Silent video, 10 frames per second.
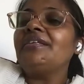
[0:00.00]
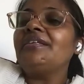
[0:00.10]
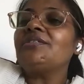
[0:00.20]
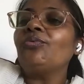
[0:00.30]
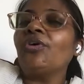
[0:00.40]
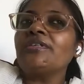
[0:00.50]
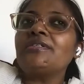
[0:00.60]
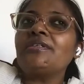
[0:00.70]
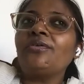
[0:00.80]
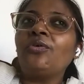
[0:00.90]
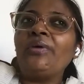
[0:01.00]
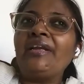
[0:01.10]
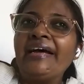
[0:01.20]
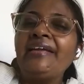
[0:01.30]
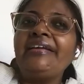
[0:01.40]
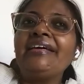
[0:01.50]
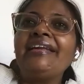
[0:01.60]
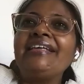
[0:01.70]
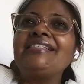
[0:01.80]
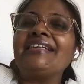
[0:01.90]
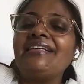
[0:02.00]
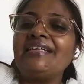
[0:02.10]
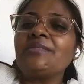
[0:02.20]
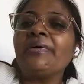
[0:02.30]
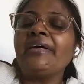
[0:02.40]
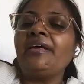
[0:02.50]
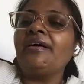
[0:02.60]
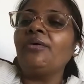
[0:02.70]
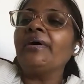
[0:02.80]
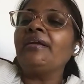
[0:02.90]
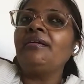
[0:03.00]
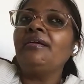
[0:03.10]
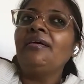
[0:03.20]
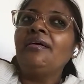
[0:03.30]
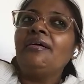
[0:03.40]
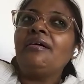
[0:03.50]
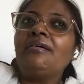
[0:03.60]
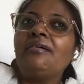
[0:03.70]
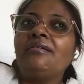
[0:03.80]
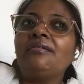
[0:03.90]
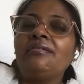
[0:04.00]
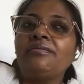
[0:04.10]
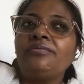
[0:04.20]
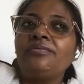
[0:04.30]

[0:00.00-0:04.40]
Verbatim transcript: this was, you know, when I realized that, yes, my younger one uh,